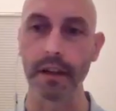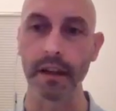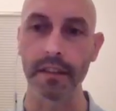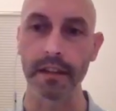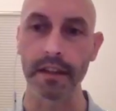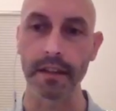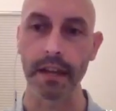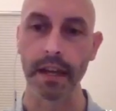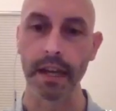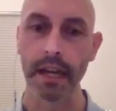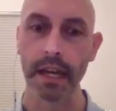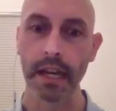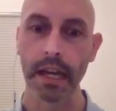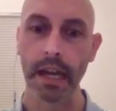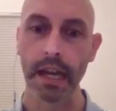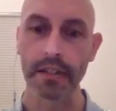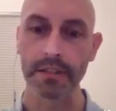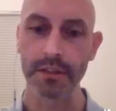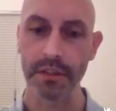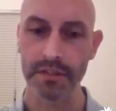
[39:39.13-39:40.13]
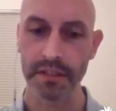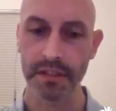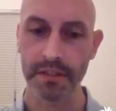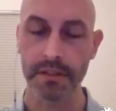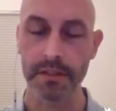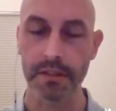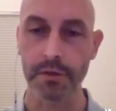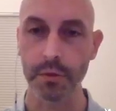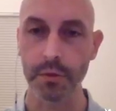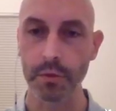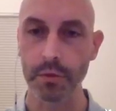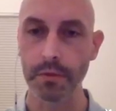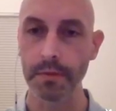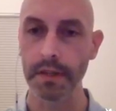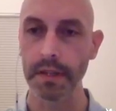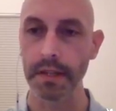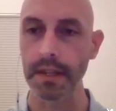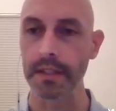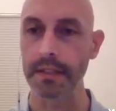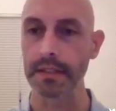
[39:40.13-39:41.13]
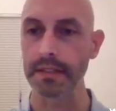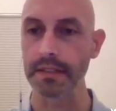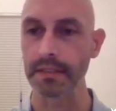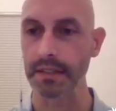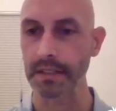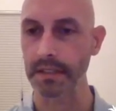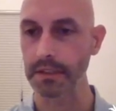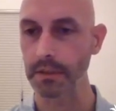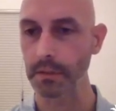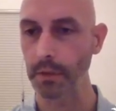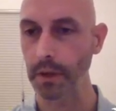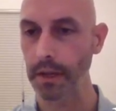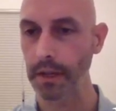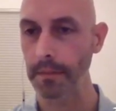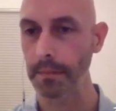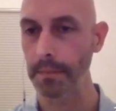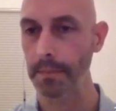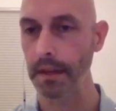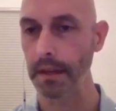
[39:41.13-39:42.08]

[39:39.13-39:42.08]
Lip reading: I think as long as it's a tool, it doesn't get in the way.